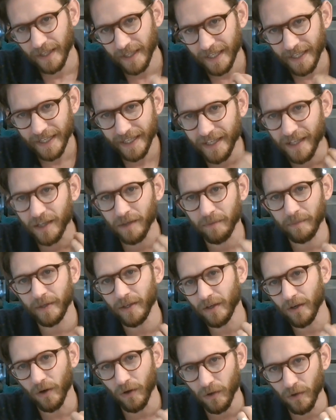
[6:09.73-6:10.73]
Heal me,
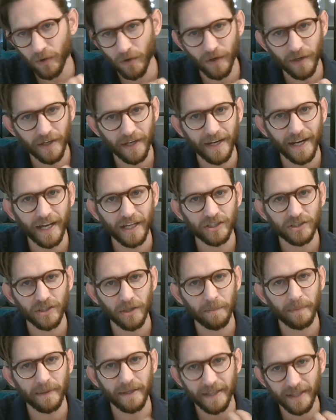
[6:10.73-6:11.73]
O Lord, and I shall
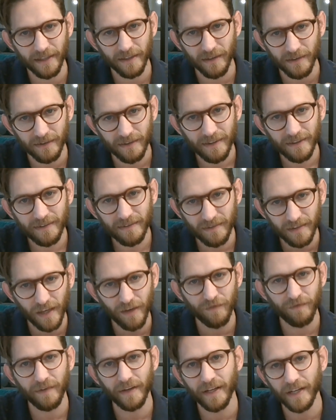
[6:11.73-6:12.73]
be healed.
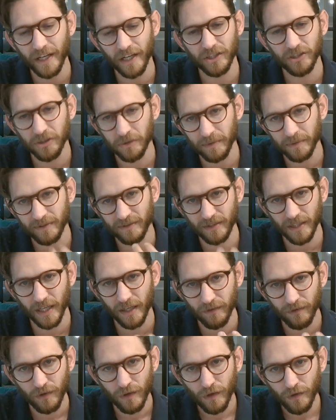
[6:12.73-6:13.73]
Save me, and I shall be
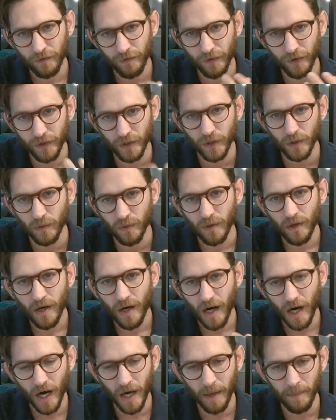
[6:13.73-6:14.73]
saved. For you
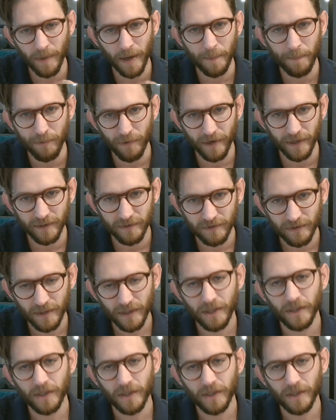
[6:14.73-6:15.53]
are my praise.